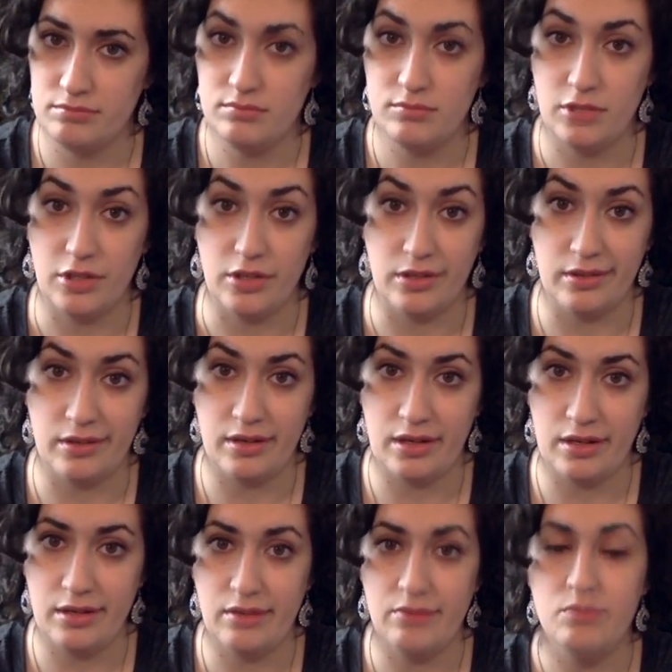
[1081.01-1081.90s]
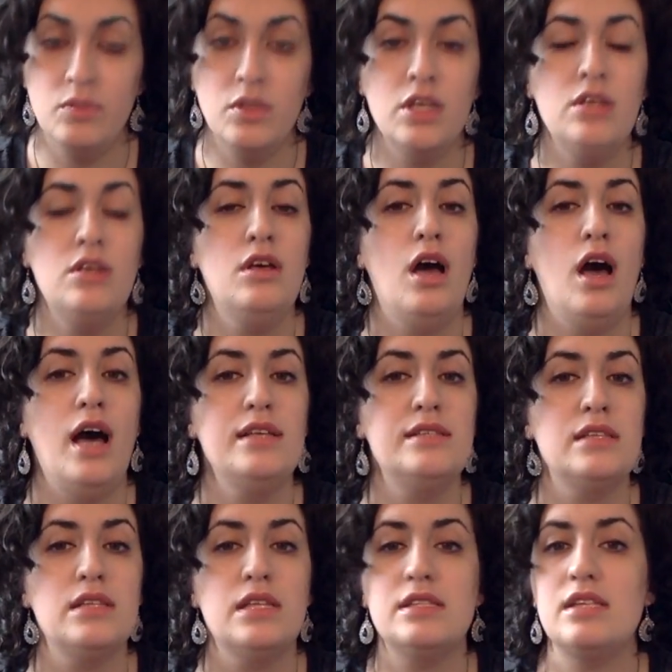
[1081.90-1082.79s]
Little did I know. I
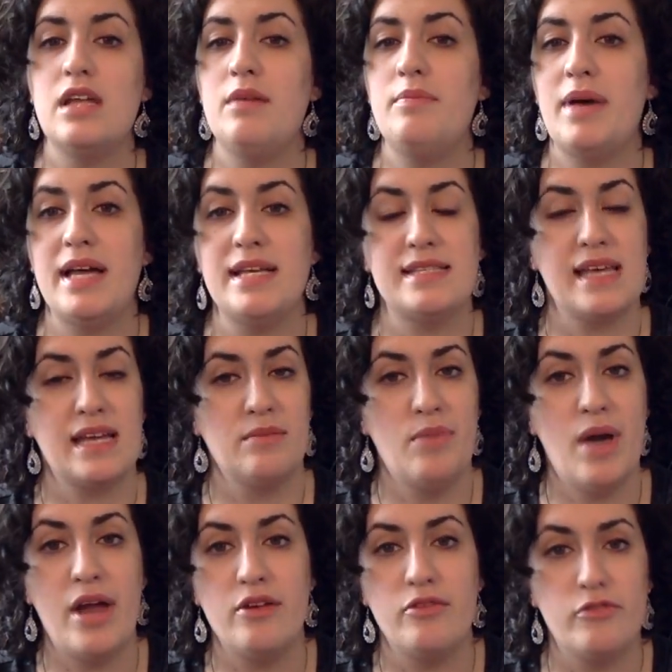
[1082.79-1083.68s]
said, let's not buy a second pattern